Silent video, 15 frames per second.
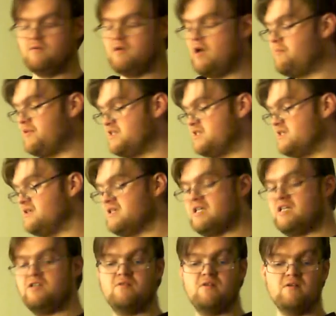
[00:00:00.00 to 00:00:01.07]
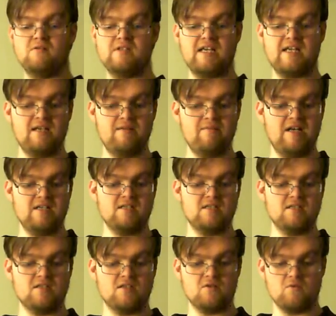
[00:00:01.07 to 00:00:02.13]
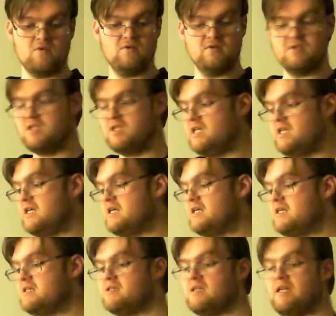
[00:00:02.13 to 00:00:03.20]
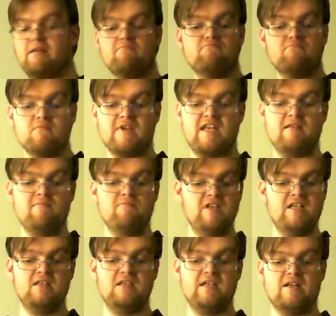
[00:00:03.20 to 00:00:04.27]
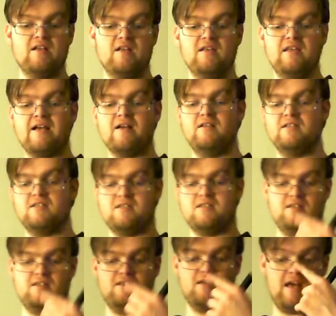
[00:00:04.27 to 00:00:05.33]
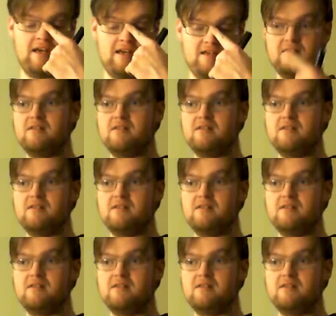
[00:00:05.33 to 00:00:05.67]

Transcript: Up until then, you don't take any minuses in rolls. It's like Gimli and Legolas in the